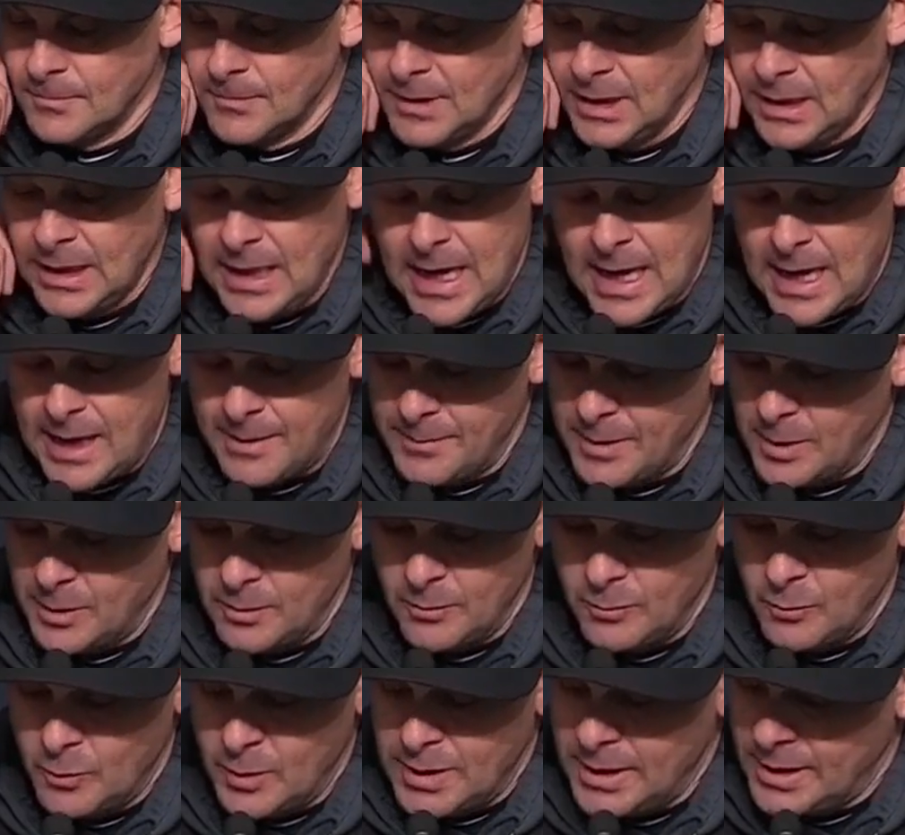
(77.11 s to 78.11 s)
Yeah, I
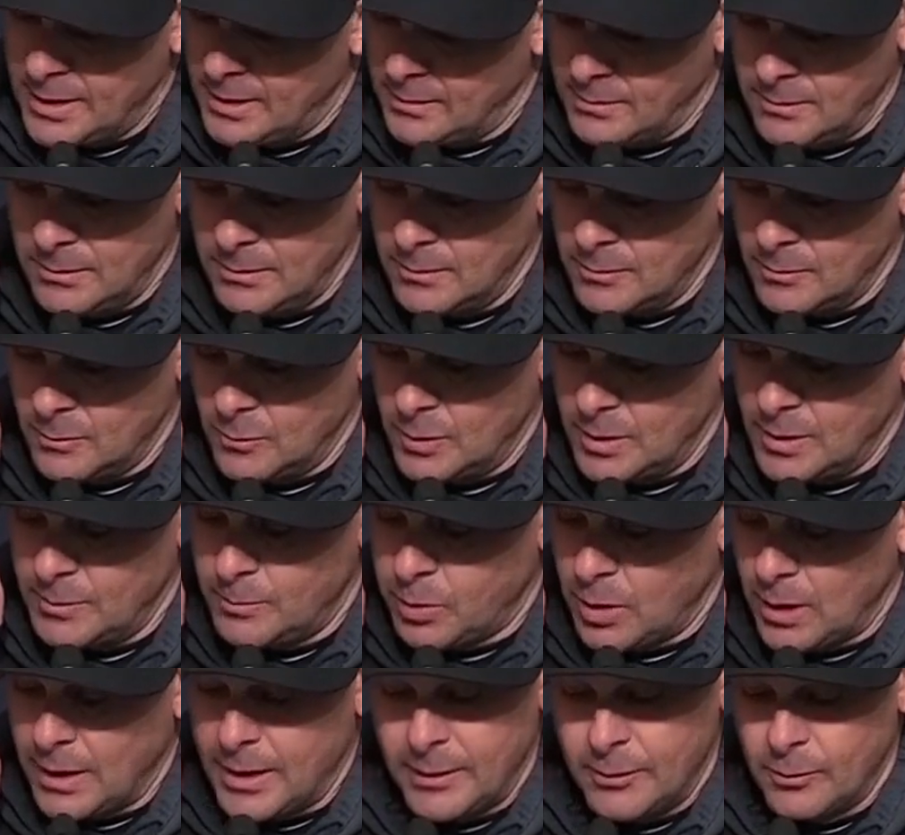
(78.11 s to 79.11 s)
mean, we we
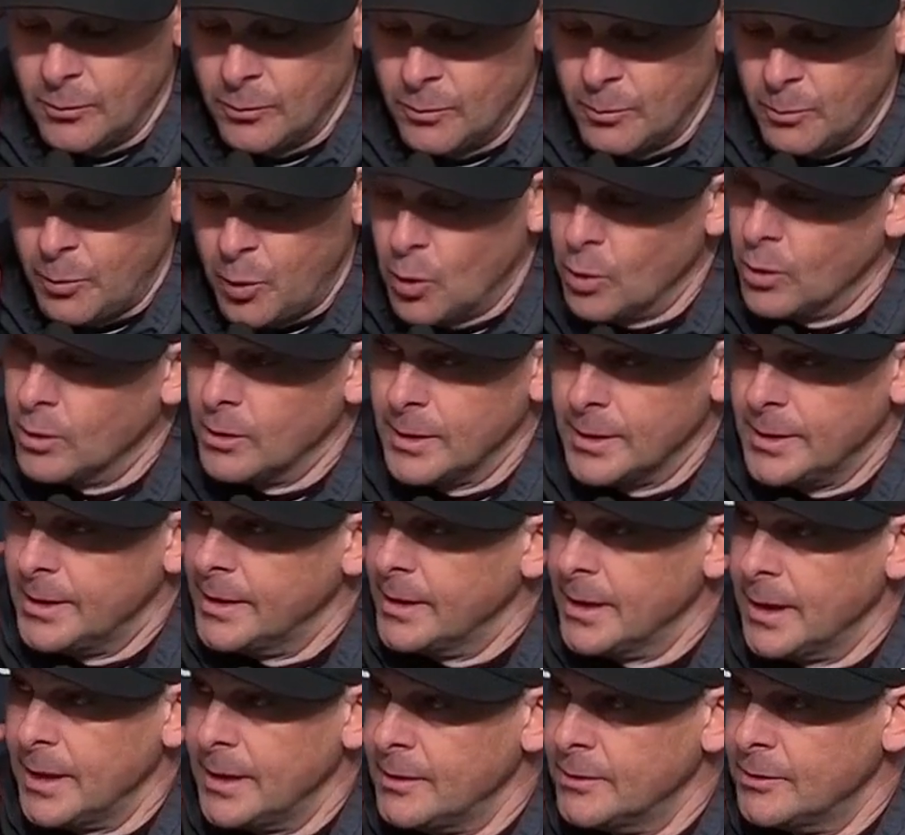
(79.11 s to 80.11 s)
played poorly
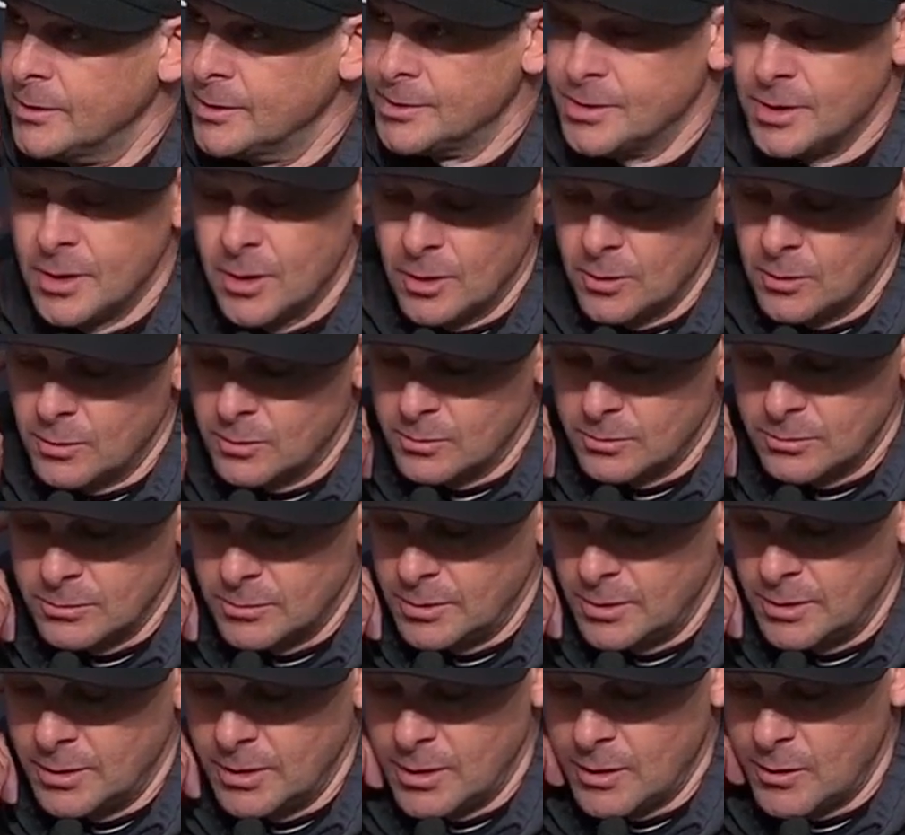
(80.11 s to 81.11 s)
tonight. There's no
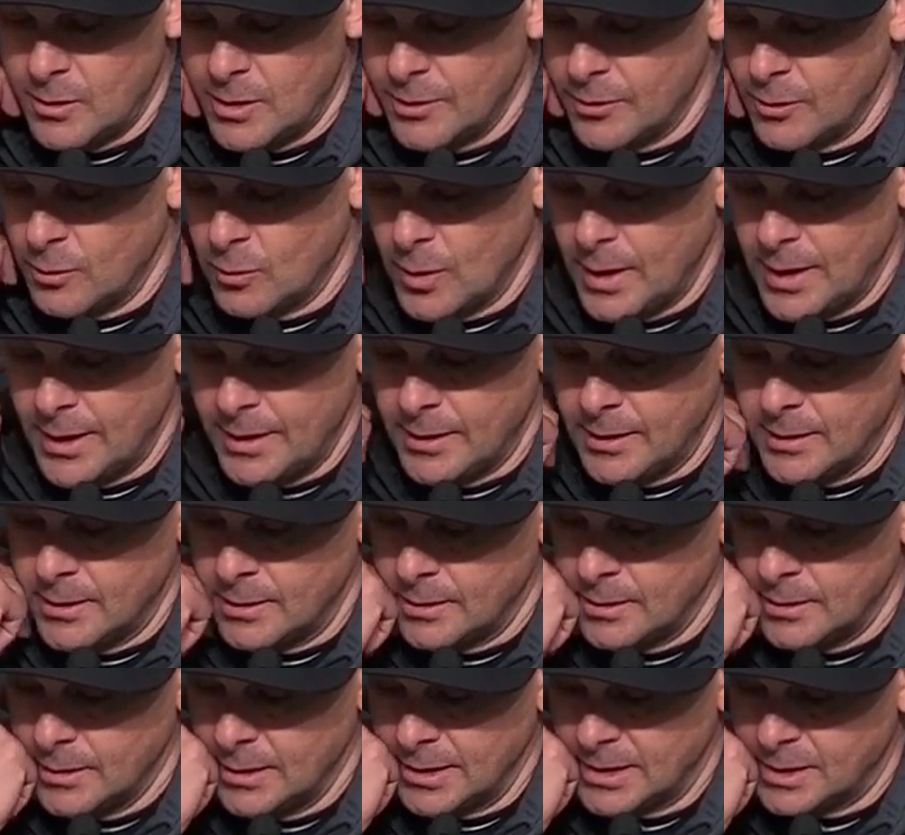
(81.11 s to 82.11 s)
no other way to
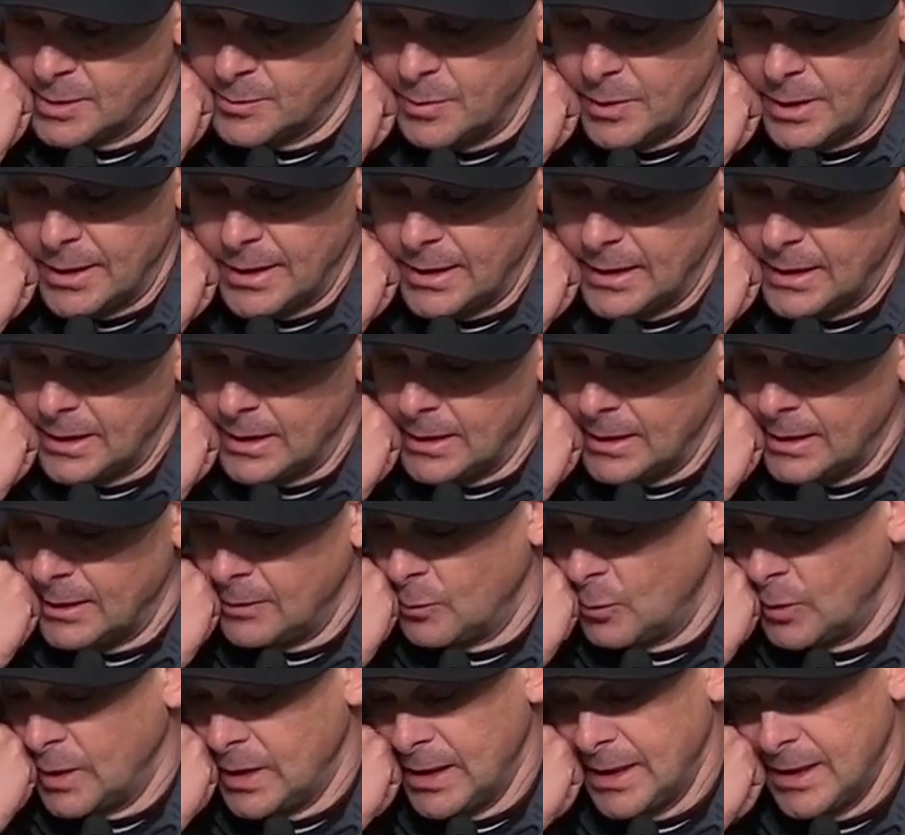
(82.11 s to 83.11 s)
explain it, and
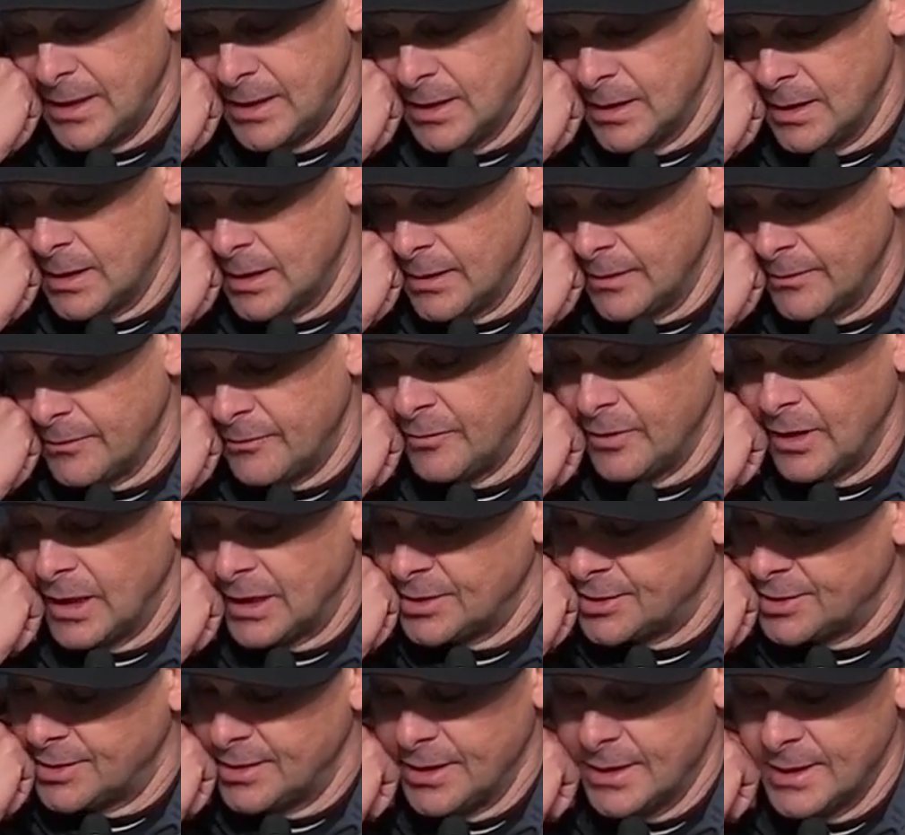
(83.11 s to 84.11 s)
we need to
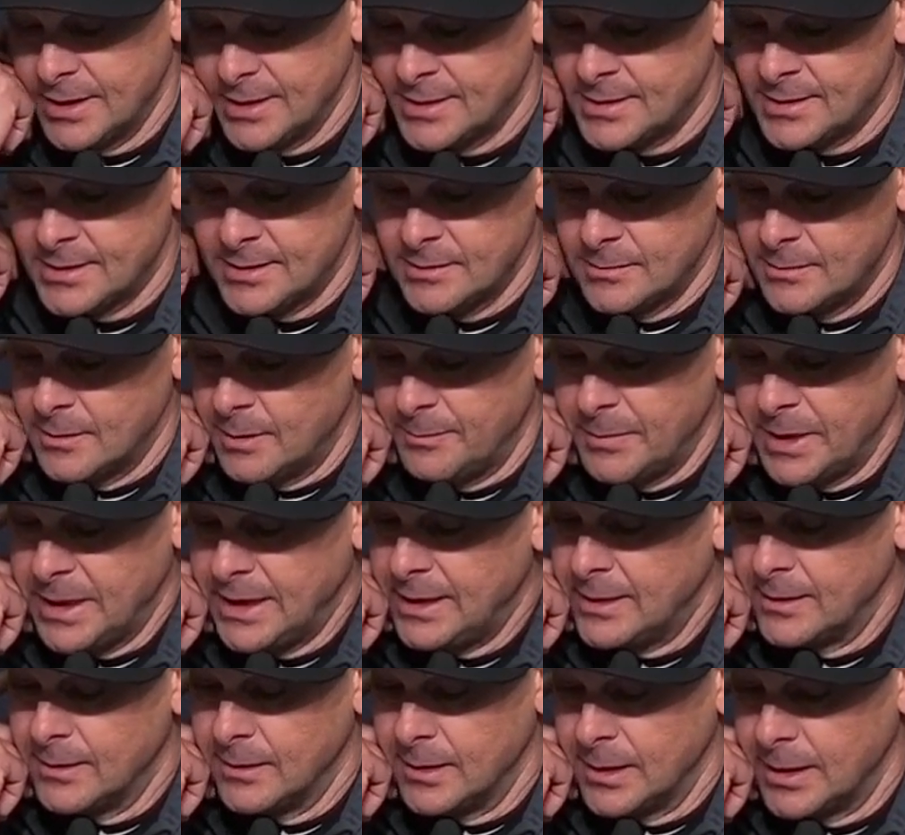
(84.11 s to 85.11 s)
flush this
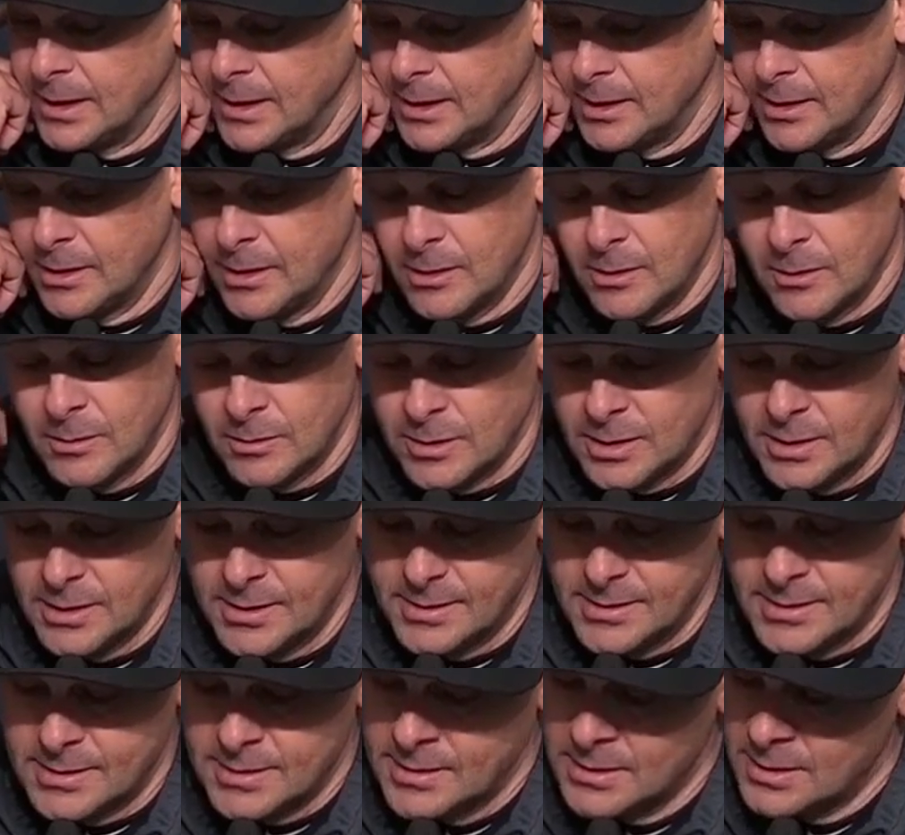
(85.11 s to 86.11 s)
immediately. You know,
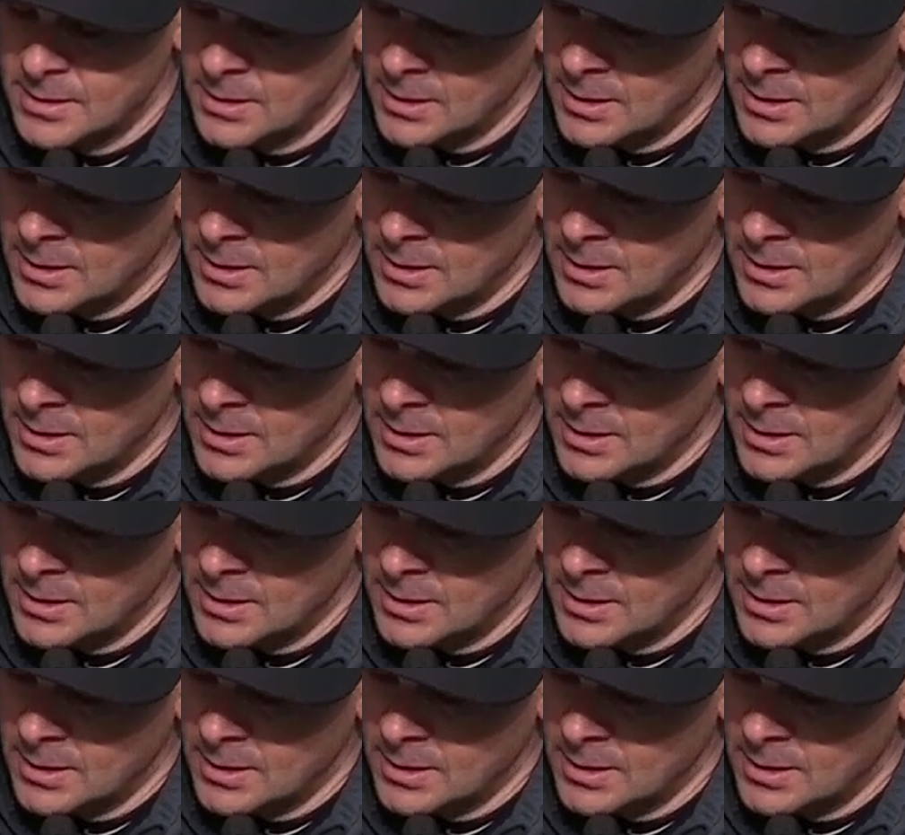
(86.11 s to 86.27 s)
because